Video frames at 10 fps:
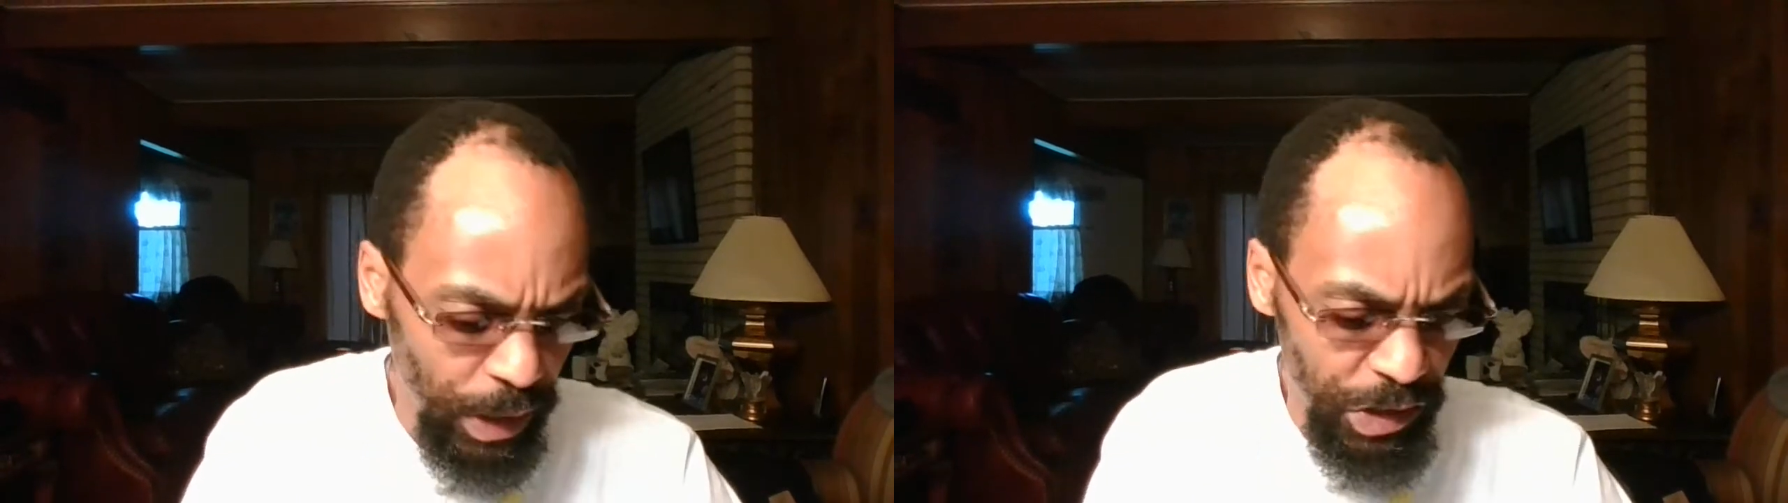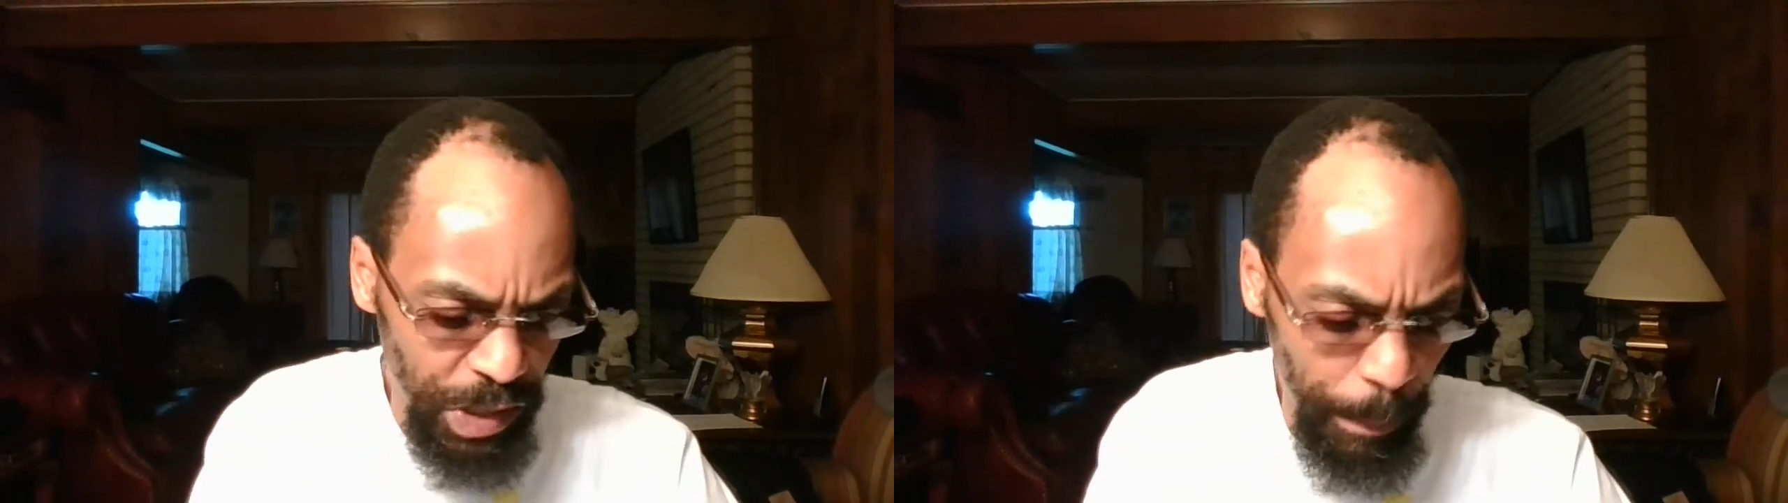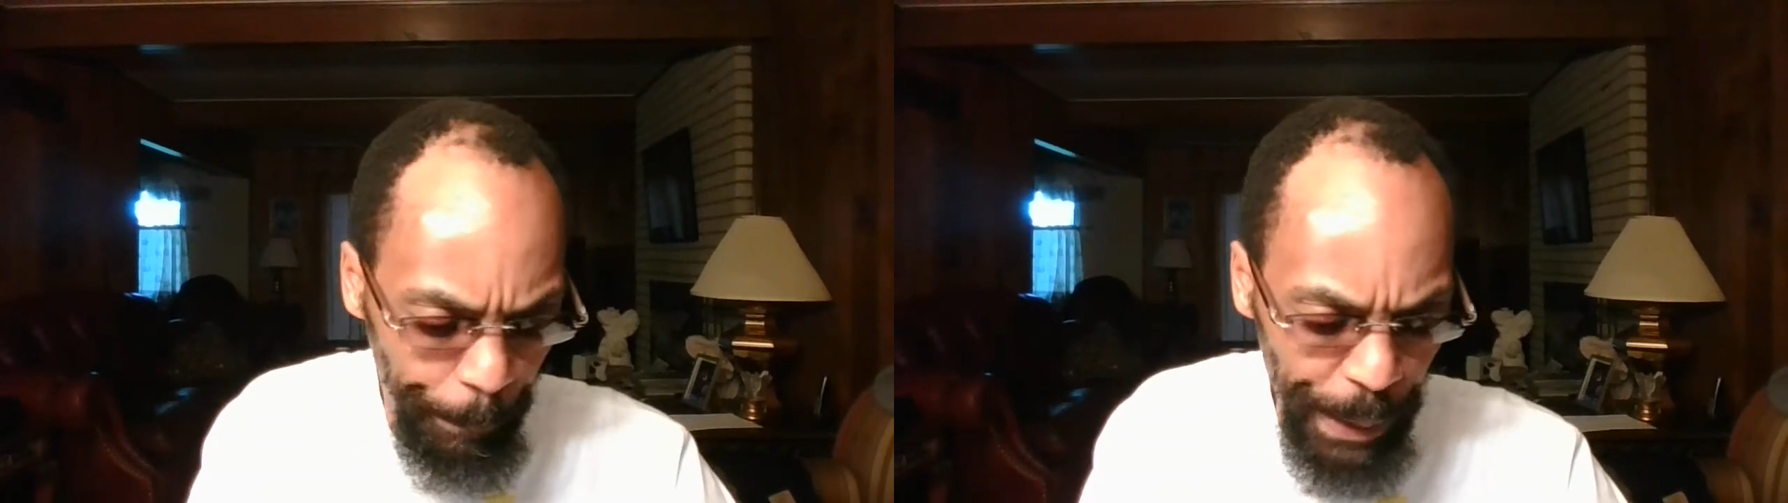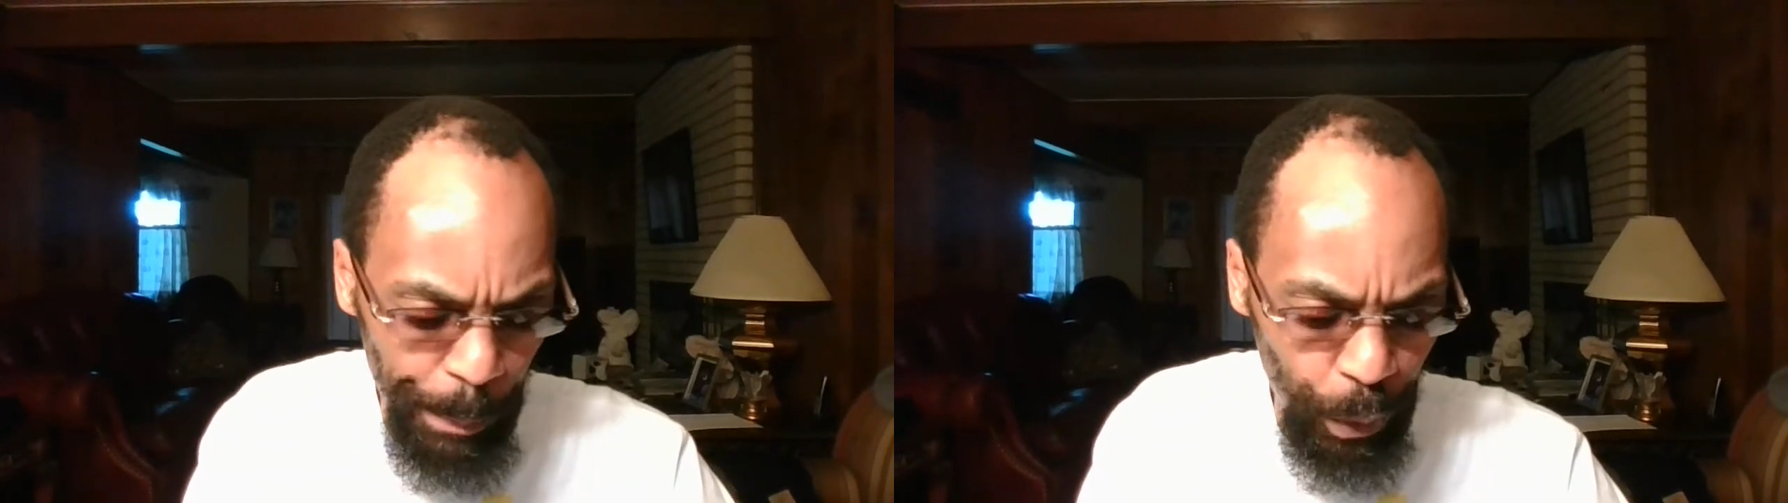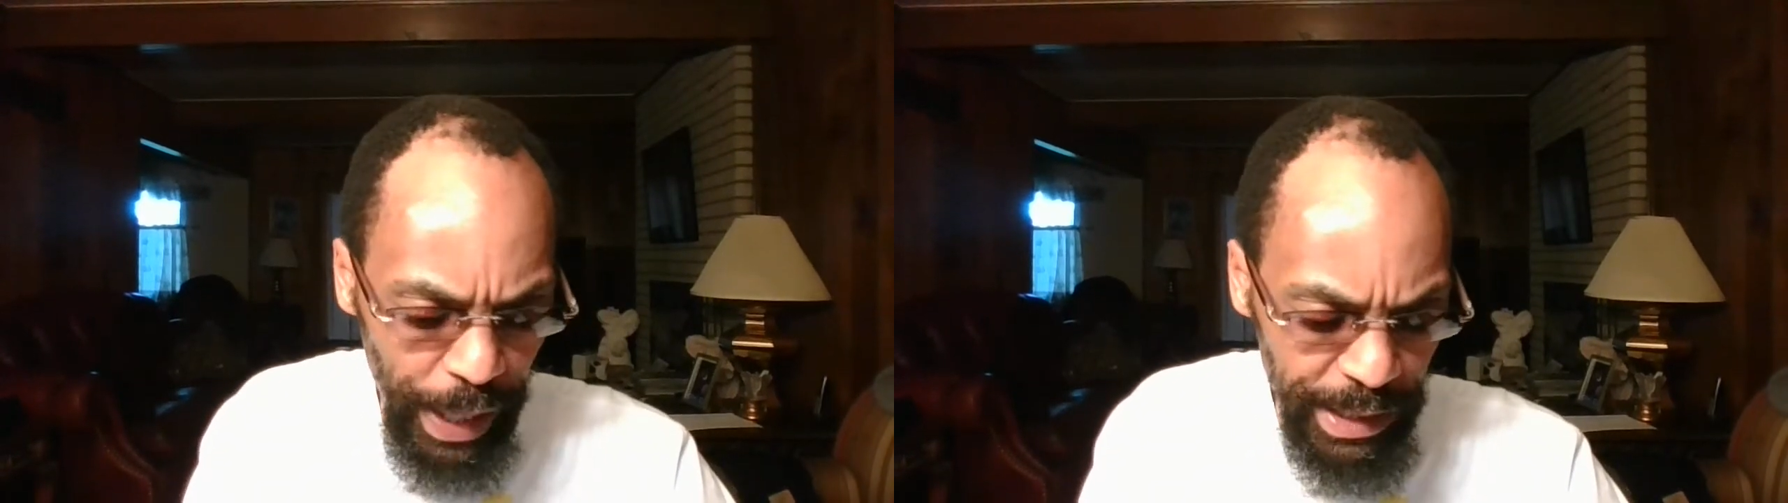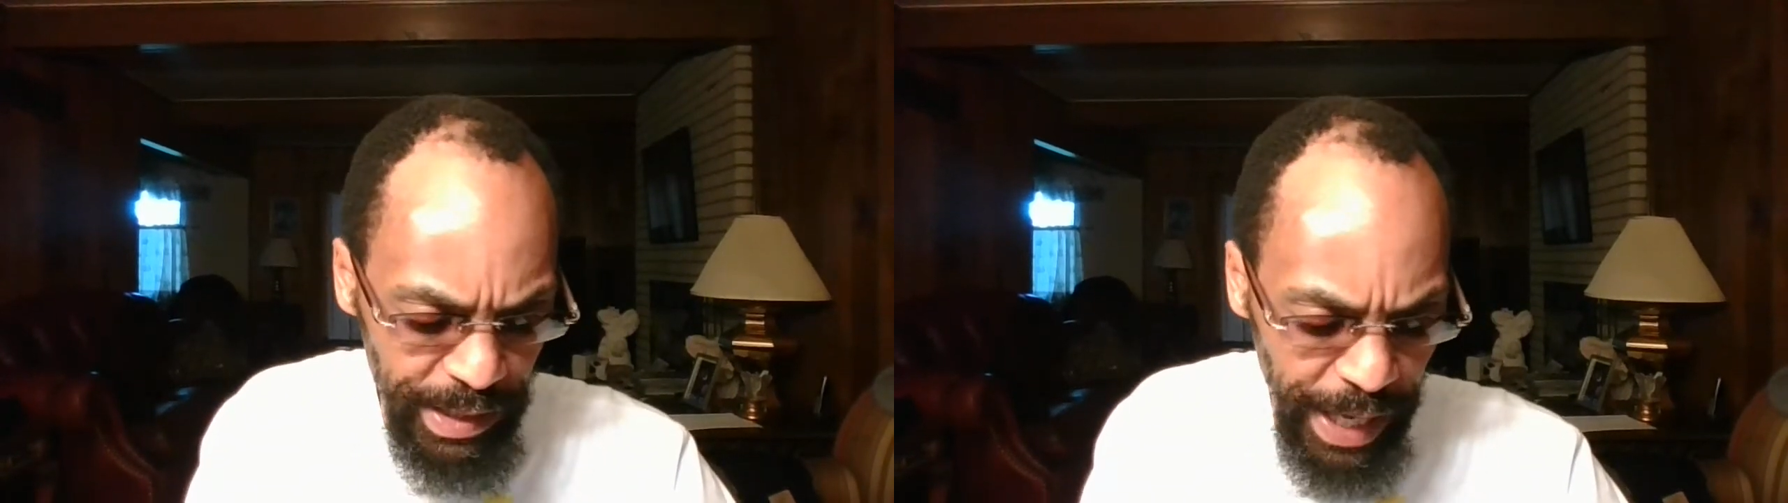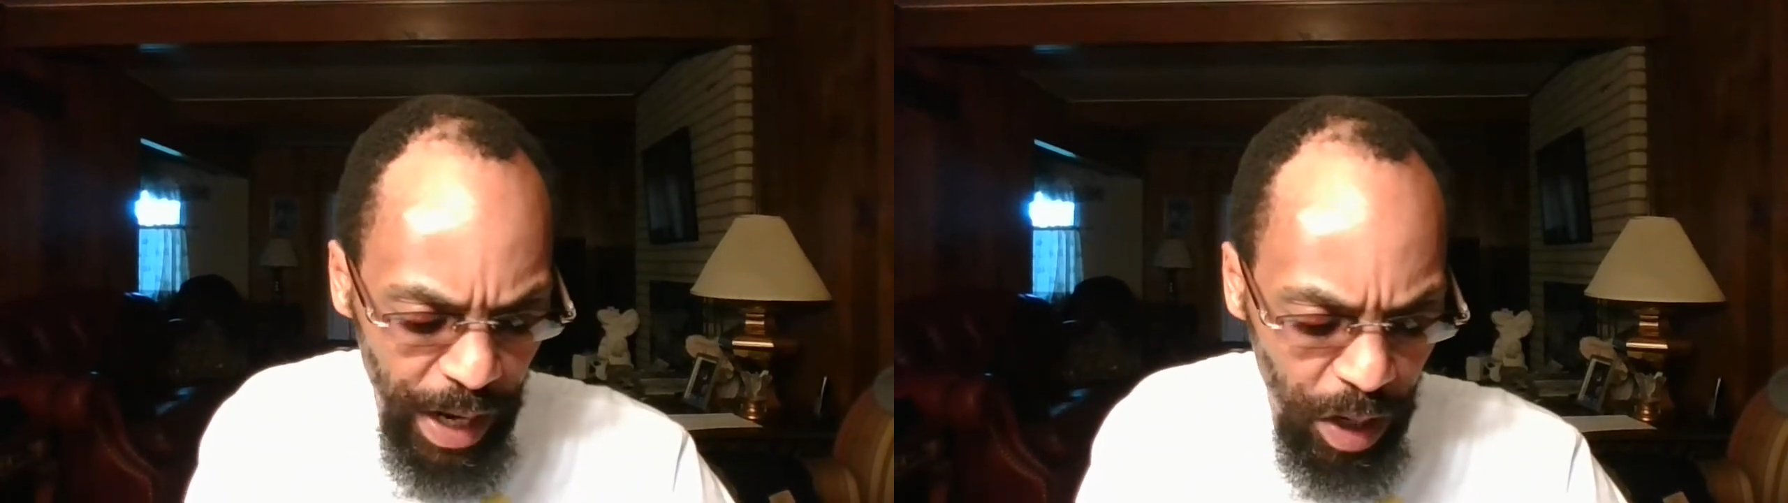Some people, they say,